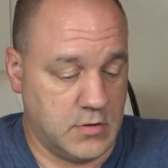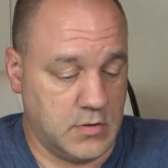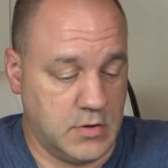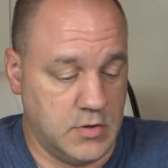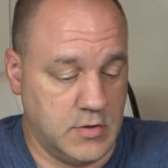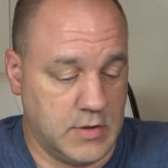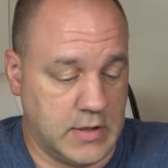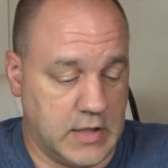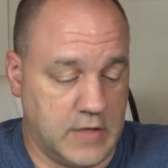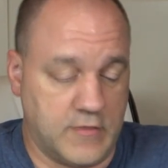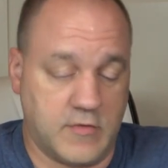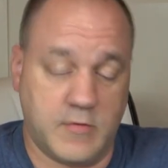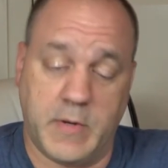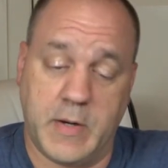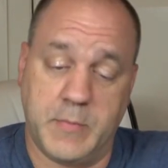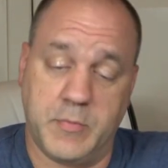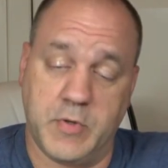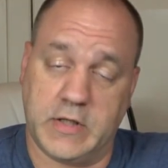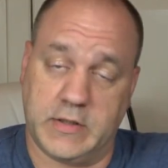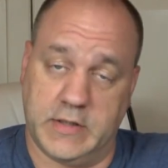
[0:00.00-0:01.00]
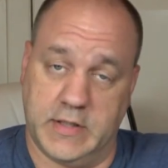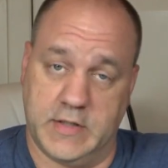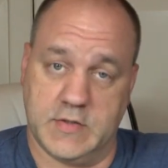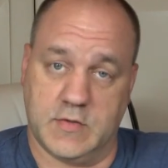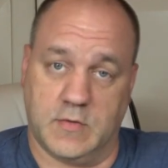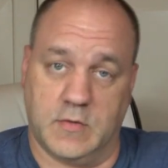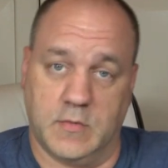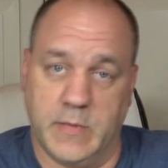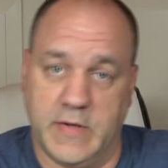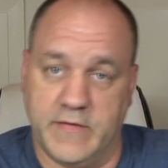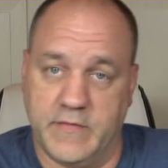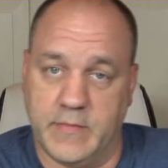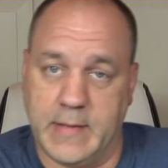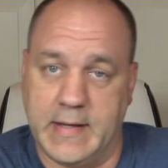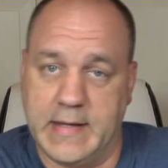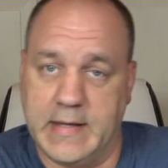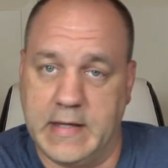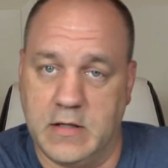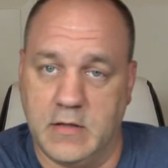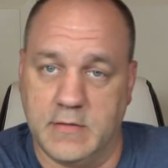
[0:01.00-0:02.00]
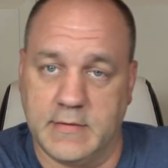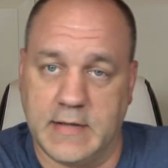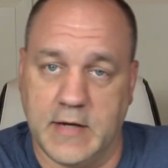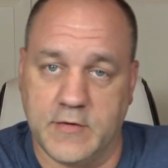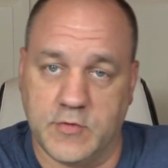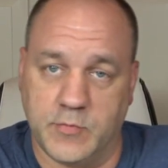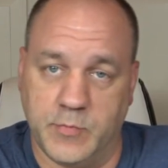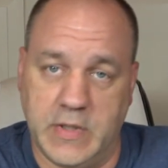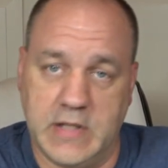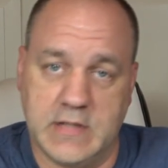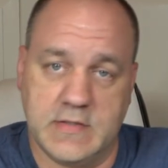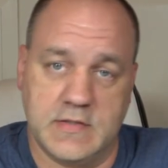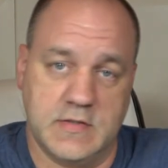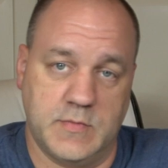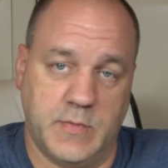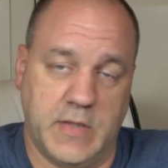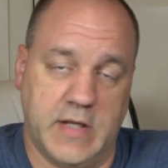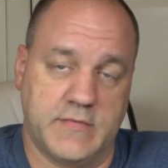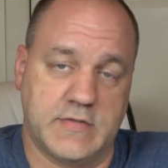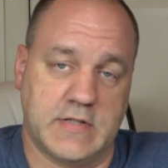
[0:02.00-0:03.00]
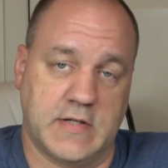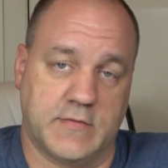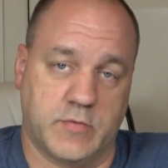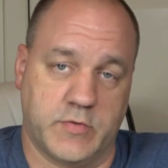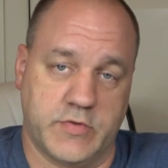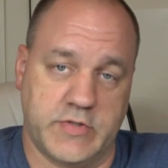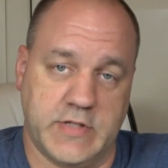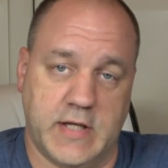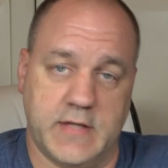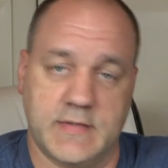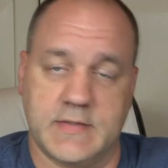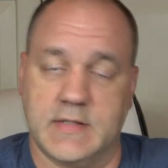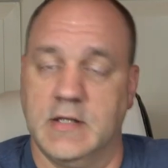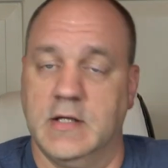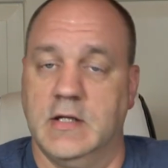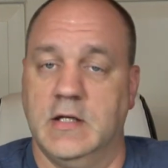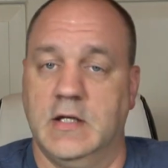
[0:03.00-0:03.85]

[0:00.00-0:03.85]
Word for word: You can head over to my Bricklink store. We have about 800,000 pieces and we have several sets.